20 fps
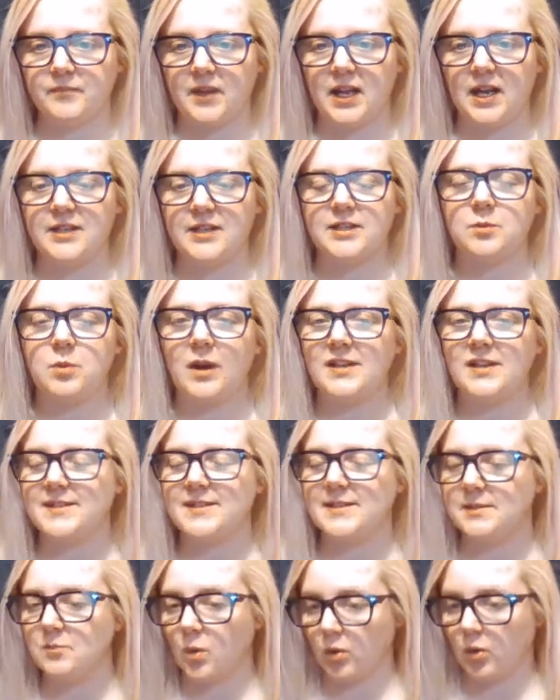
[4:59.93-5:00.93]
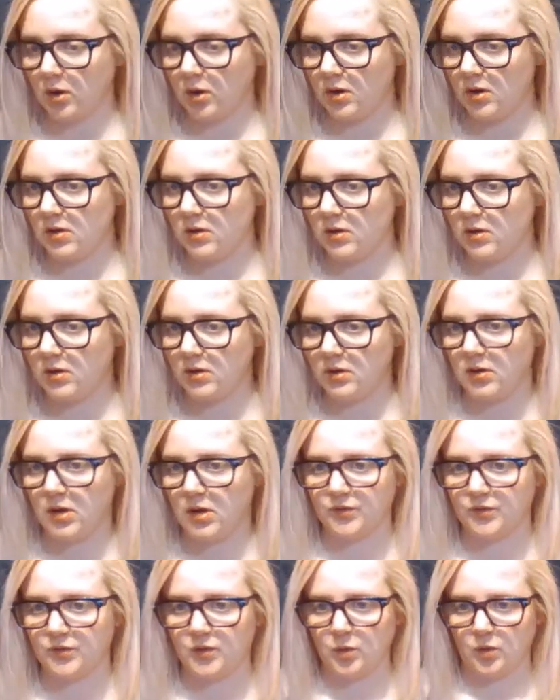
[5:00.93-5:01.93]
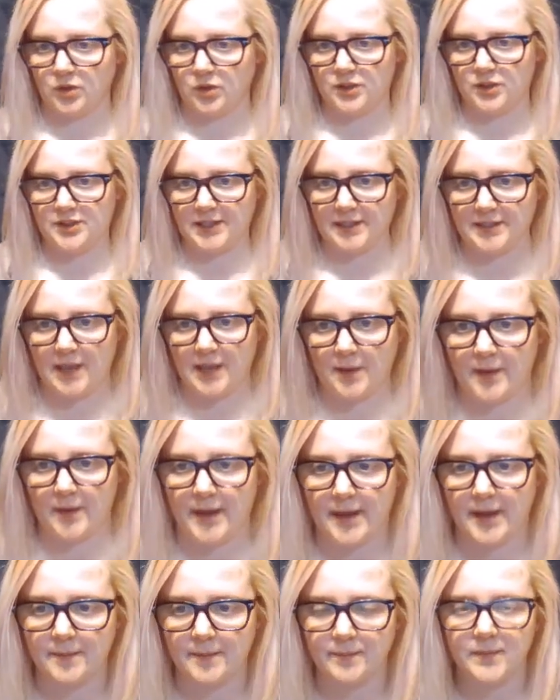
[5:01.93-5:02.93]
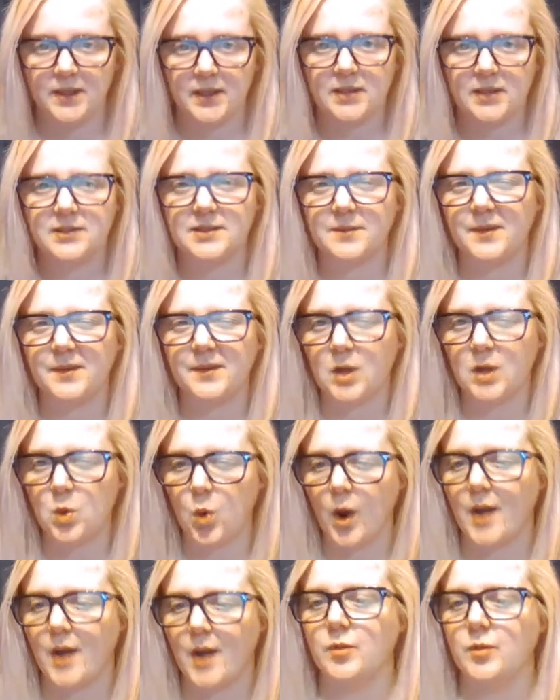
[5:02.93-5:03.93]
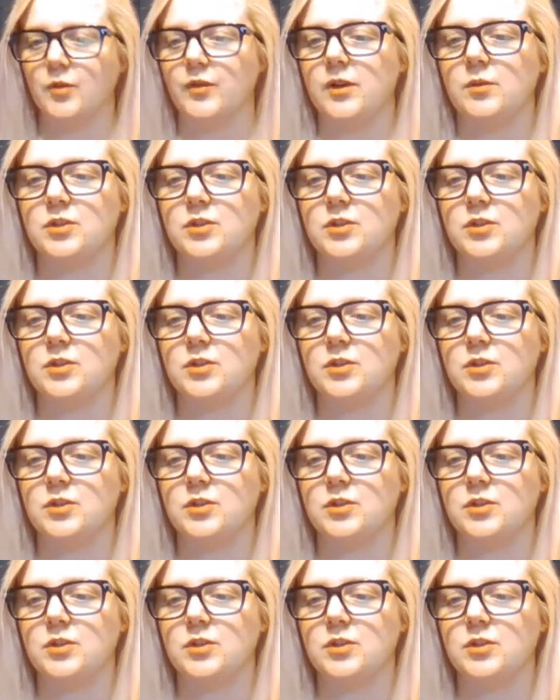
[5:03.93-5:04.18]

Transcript: I did want to see more. Of course, that's how I am. It seemed like a quiet movie,